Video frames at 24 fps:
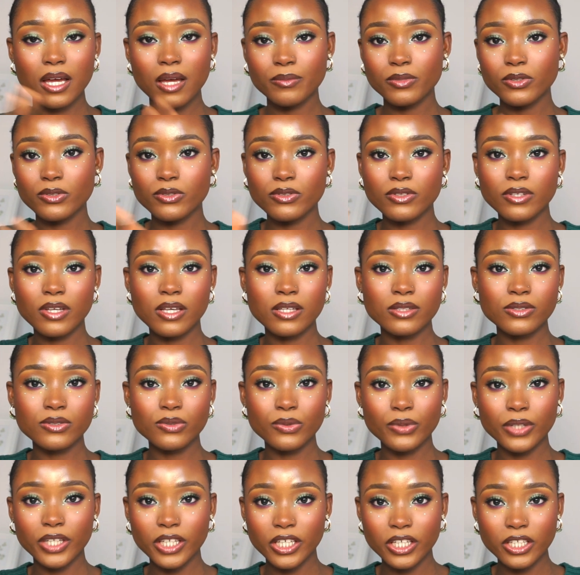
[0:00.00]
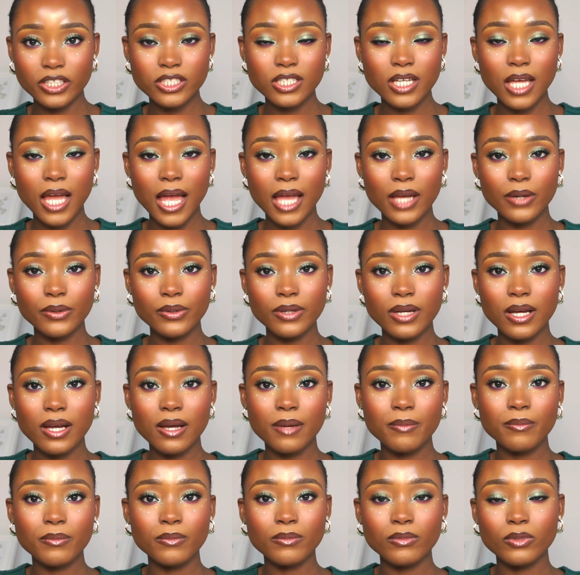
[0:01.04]
I'm so and so age,
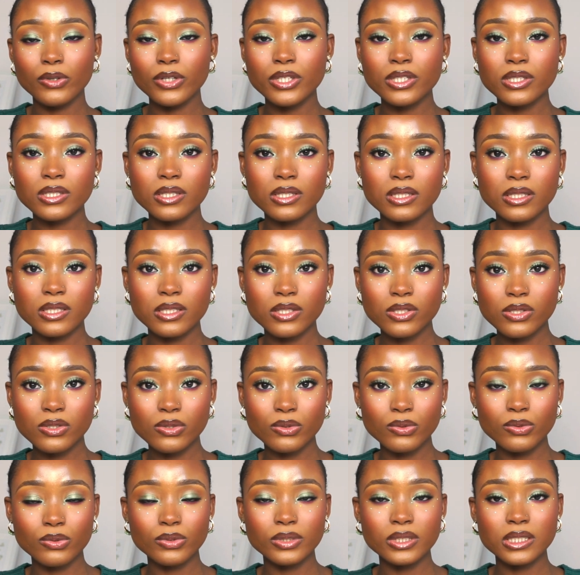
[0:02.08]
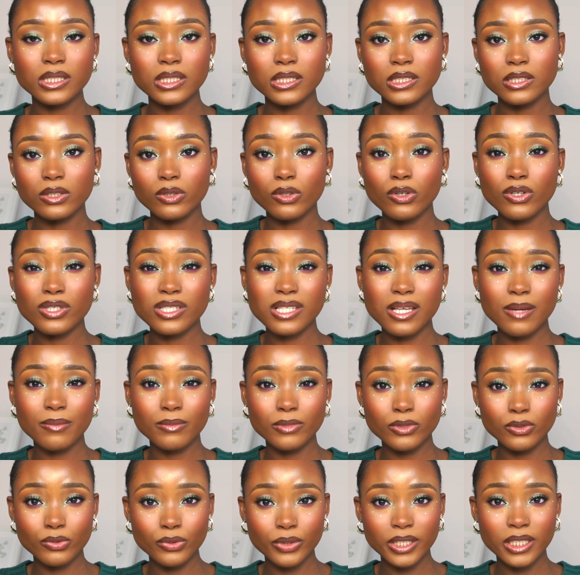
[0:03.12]
I'm going to this school, this is the course I'm
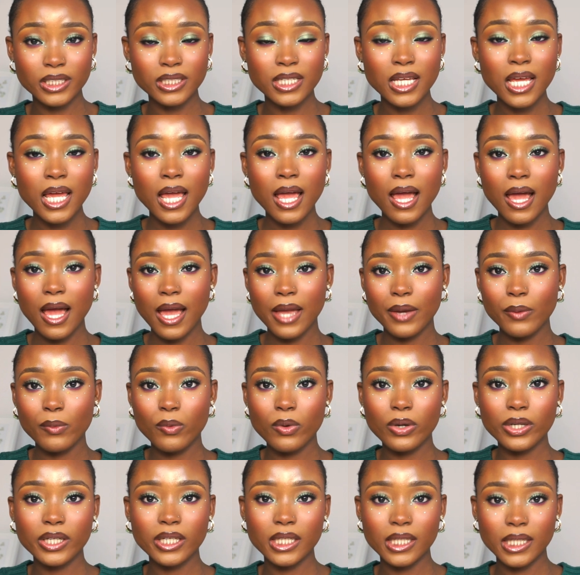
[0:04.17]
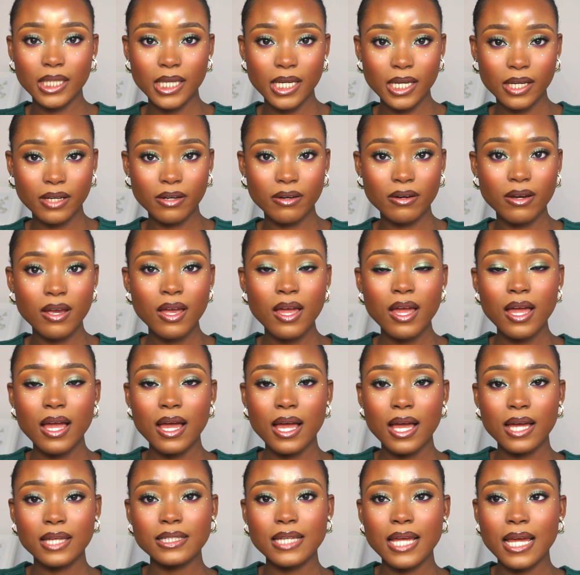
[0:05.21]
doing, I work here,
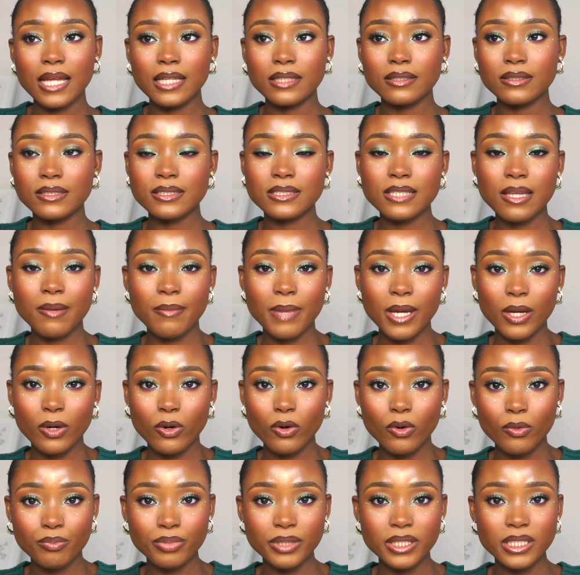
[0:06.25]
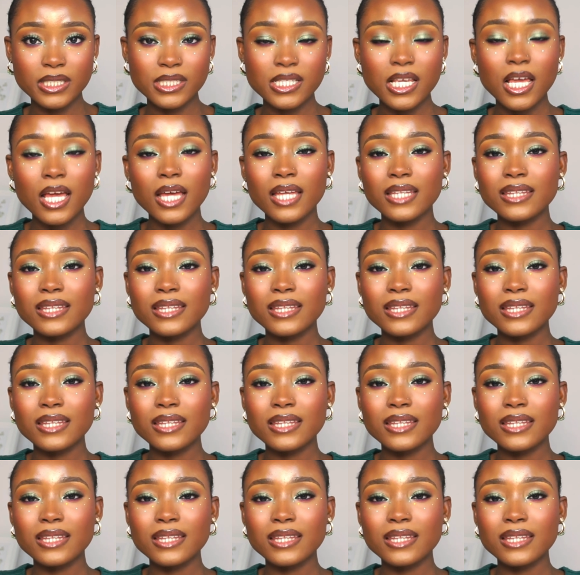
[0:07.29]
and these are my hobbies.